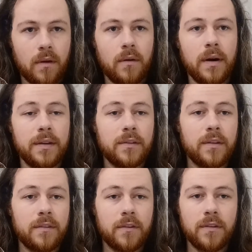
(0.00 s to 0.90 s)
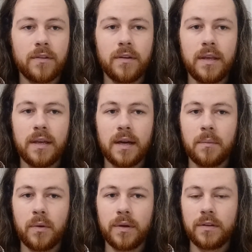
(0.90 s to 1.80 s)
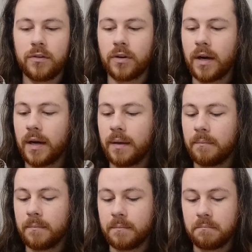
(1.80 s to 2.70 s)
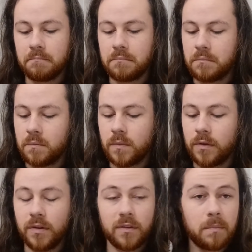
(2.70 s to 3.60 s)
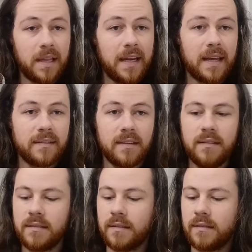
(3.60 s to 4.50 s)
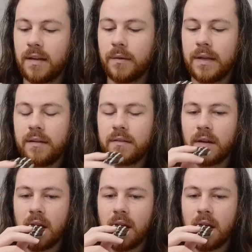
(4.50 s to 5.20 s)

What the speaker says: All right, so this first cookie I'm going to try just plain as is. Let's see how it is.